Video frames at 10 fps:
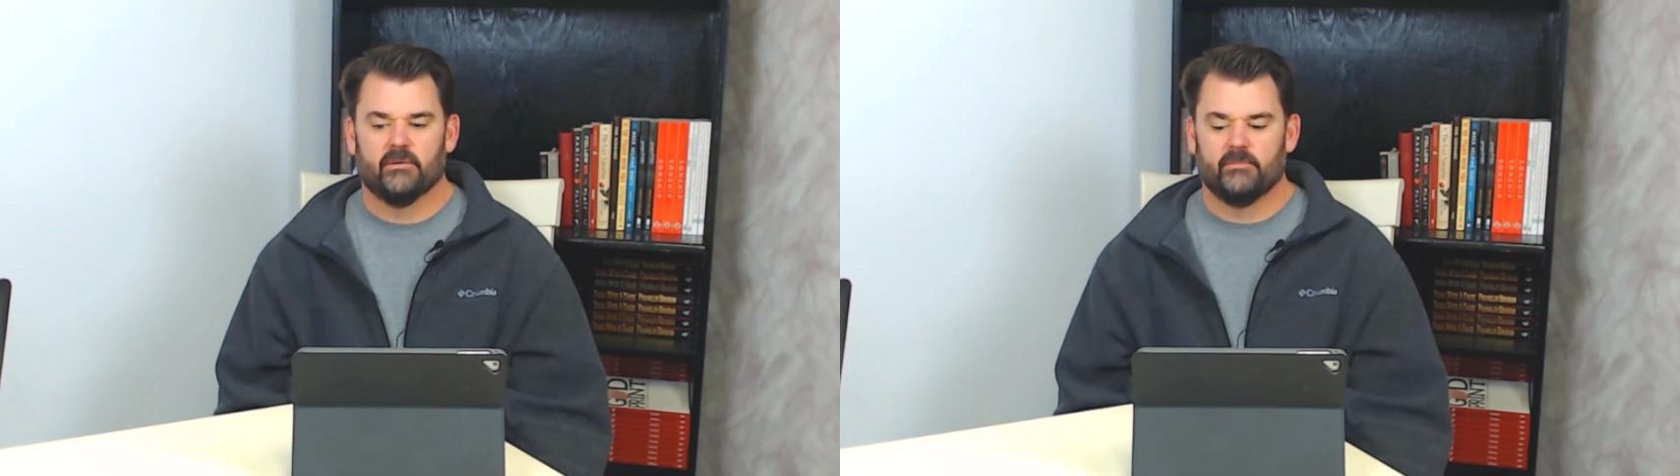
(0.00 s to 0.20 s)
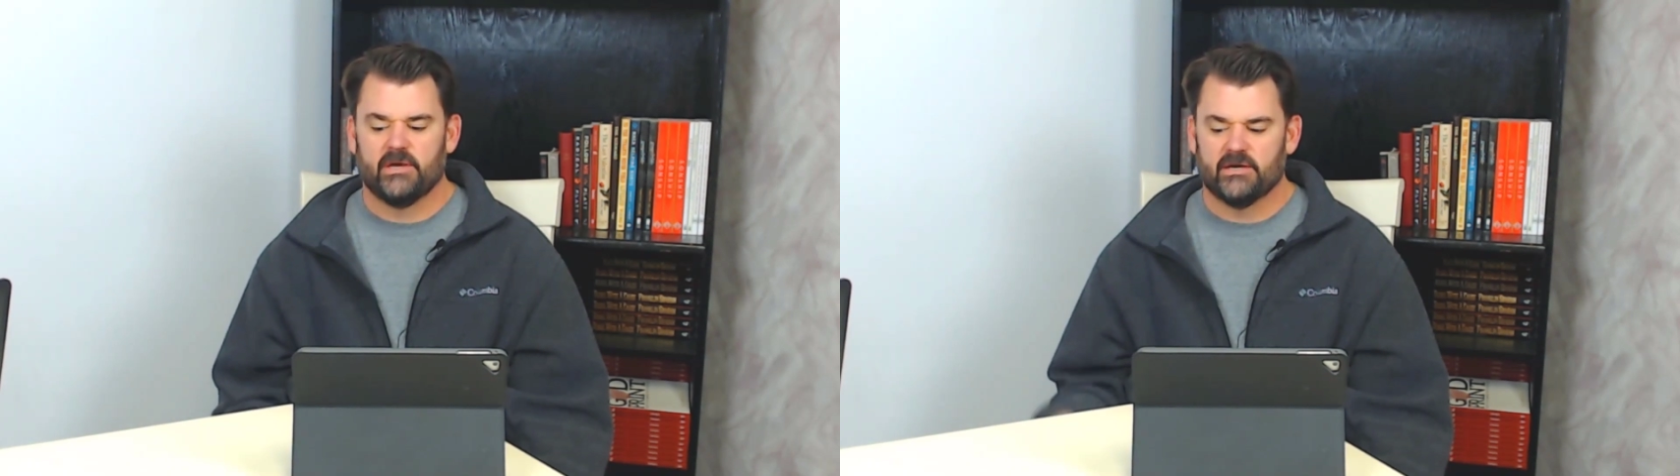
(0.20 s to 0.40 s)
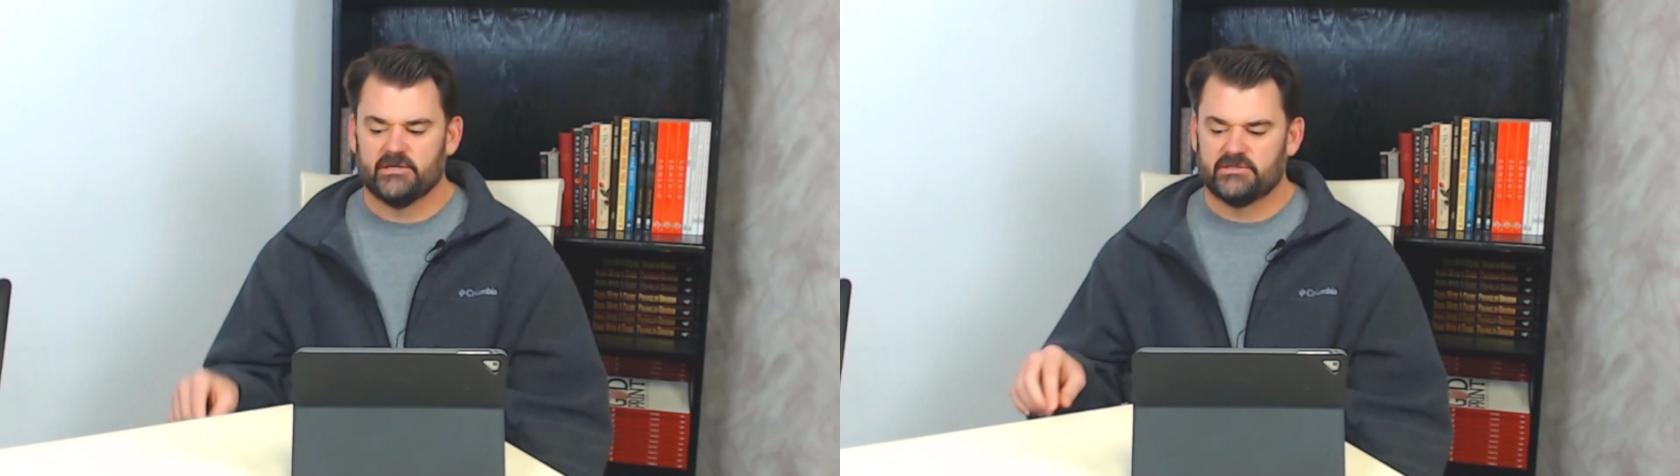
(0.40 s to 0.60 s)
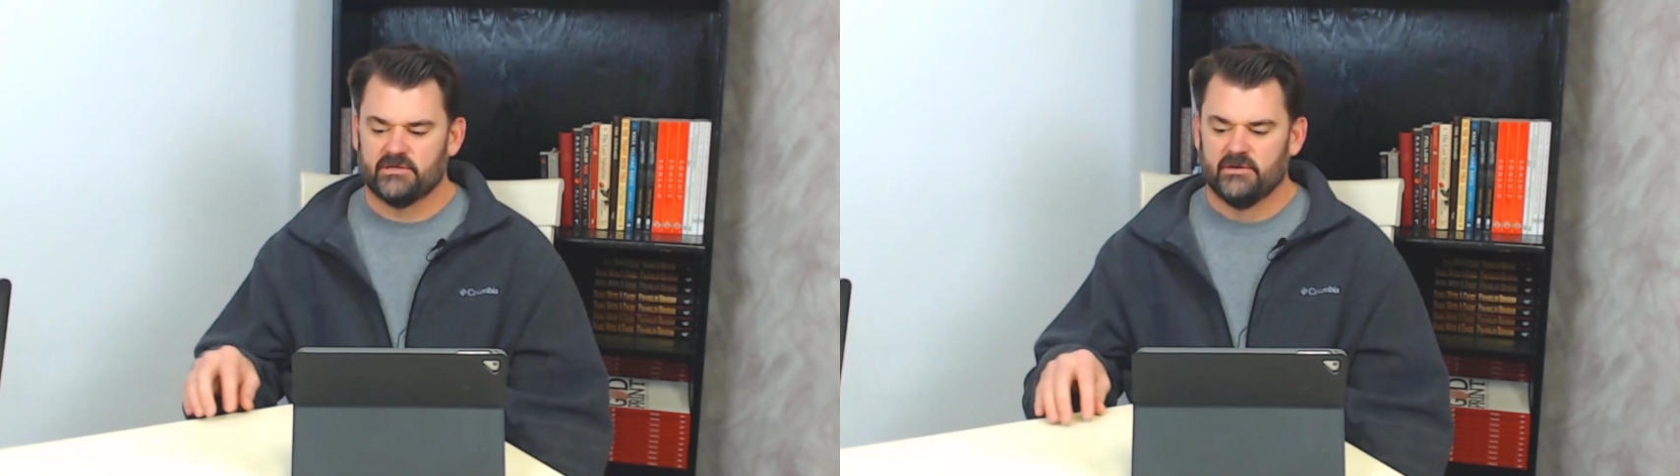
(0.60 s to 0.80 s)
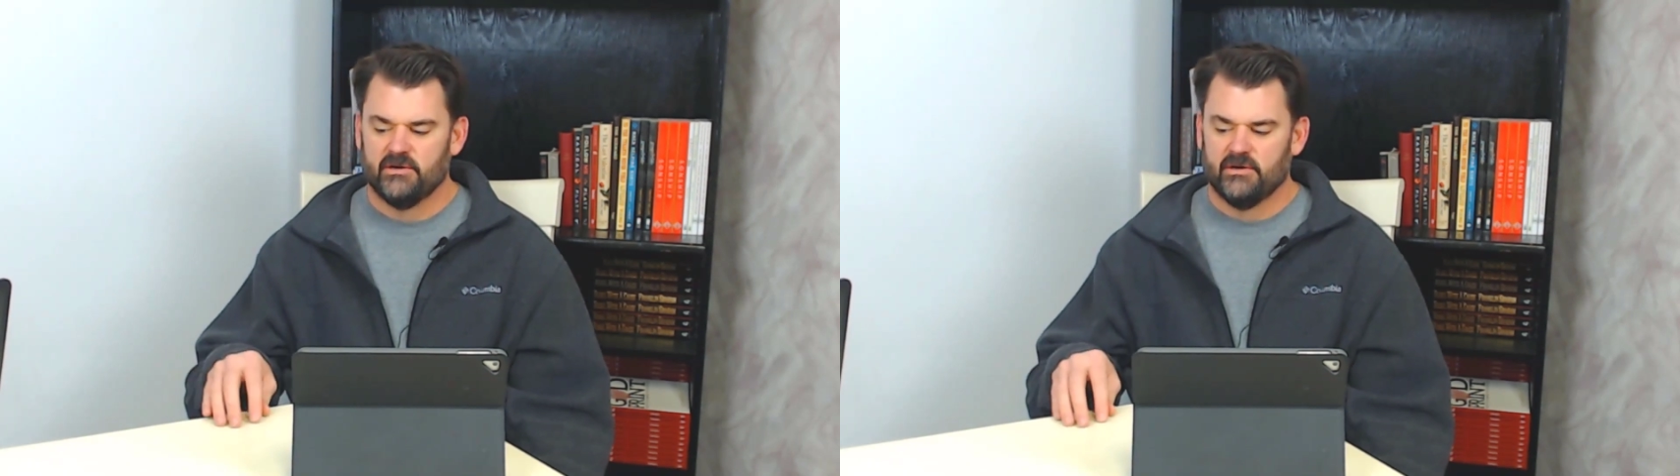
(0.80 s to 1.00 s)
because
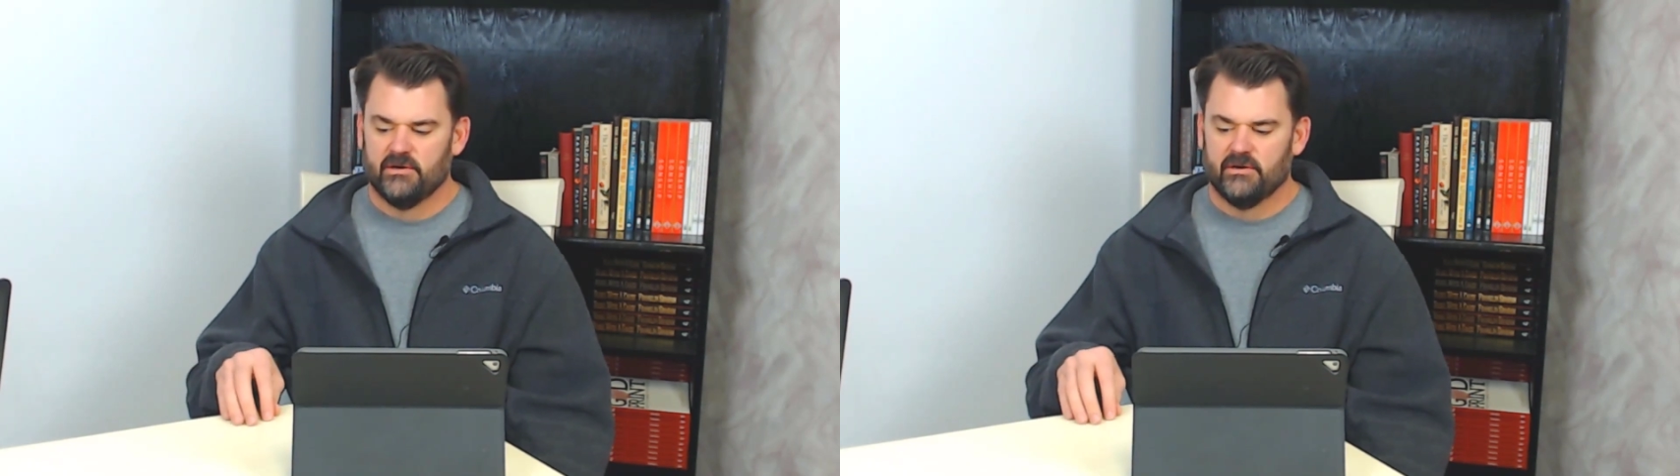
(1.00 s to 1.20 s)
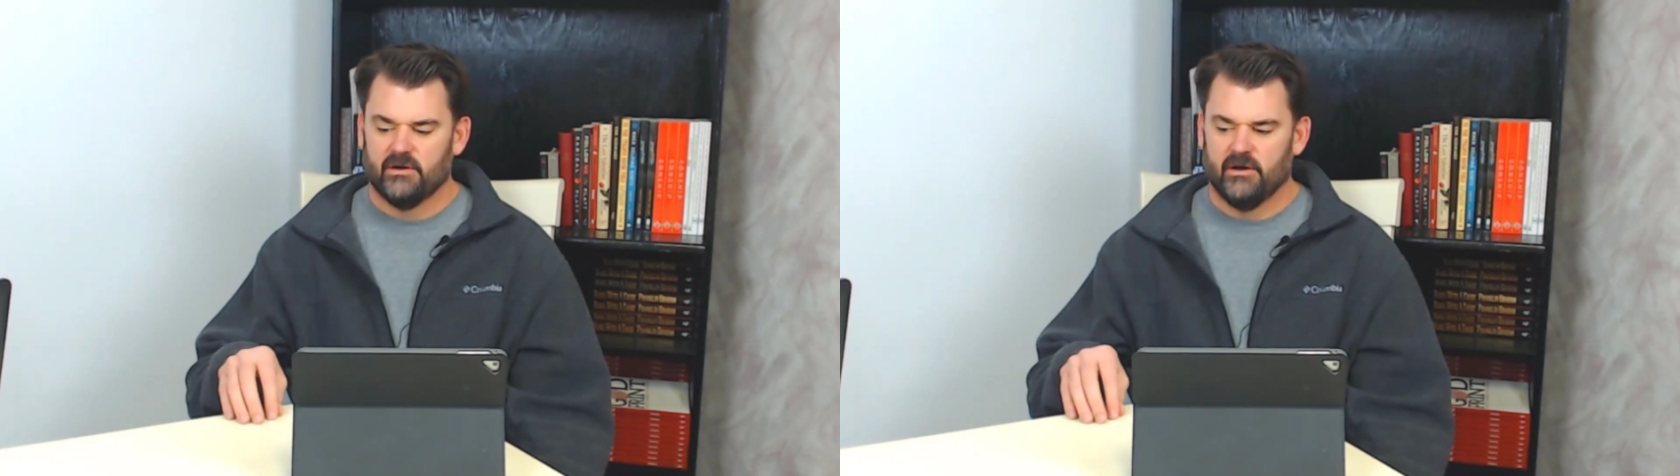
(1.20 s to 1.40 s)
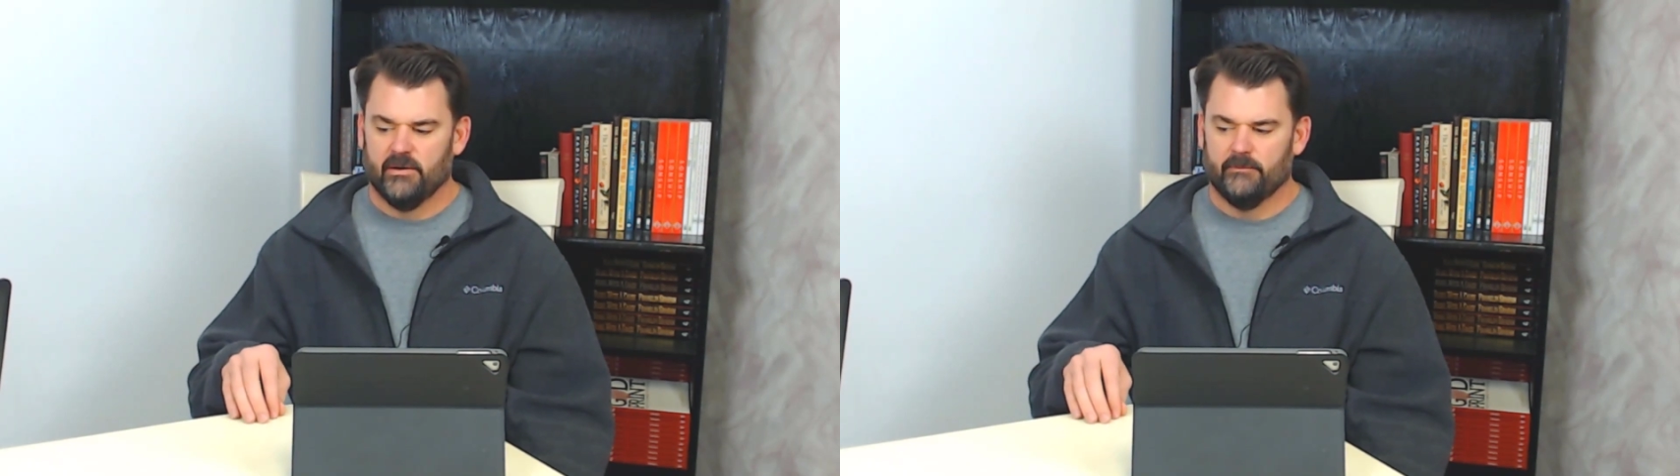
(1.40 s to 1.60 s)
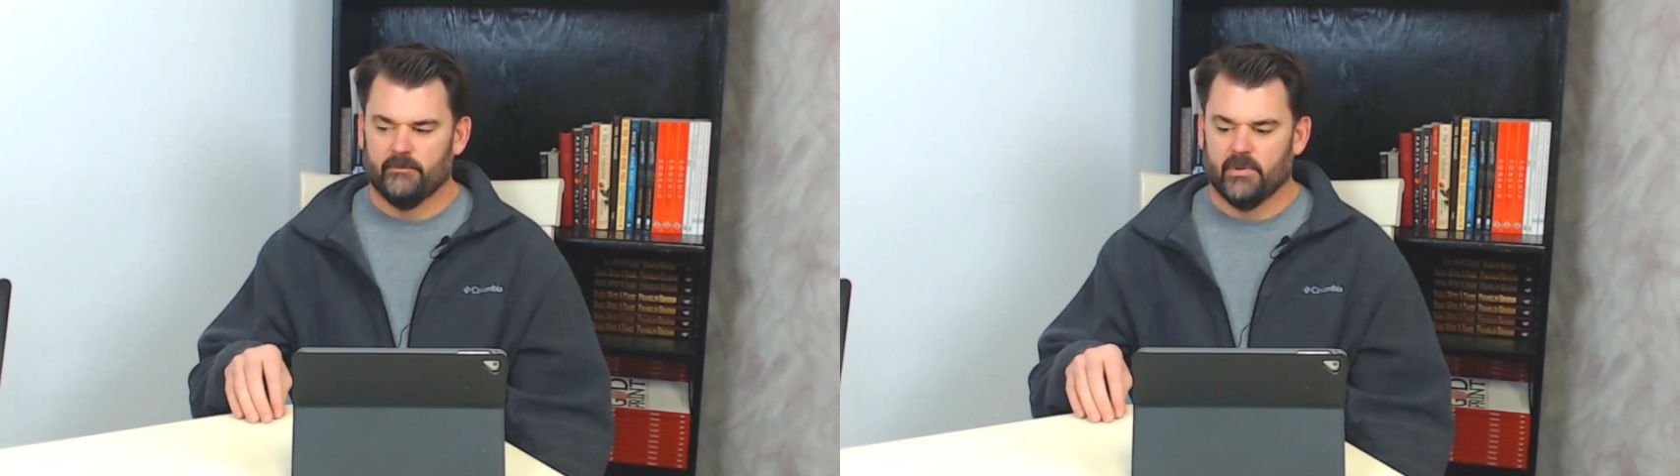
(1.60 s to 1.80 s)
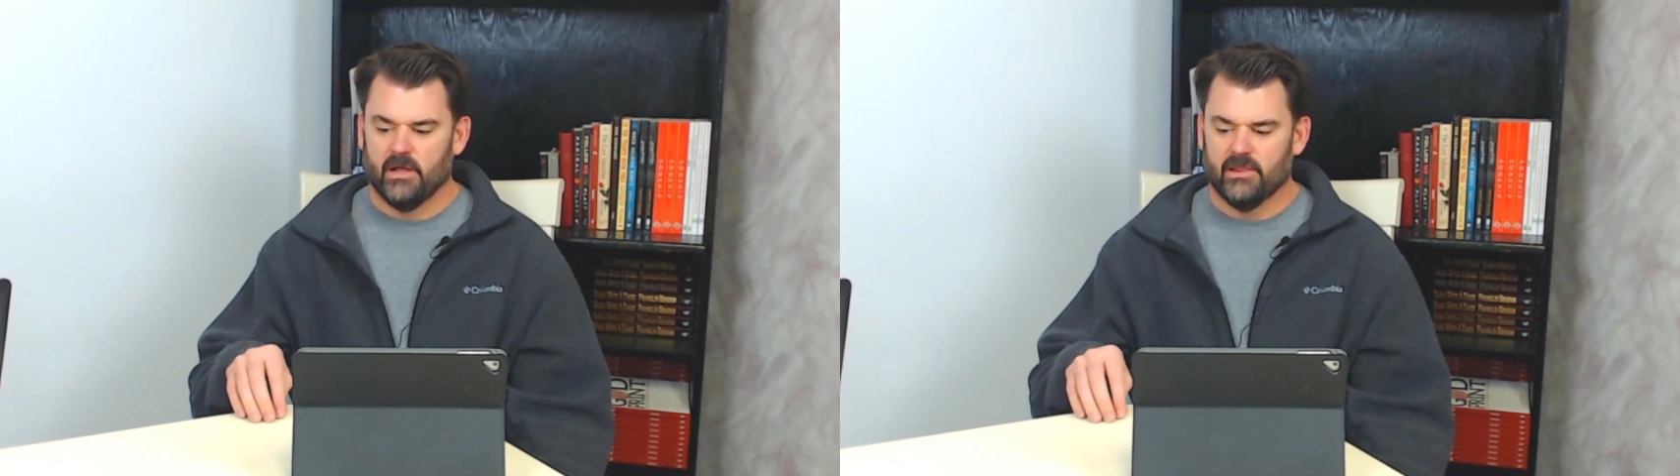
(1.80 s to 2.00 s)
a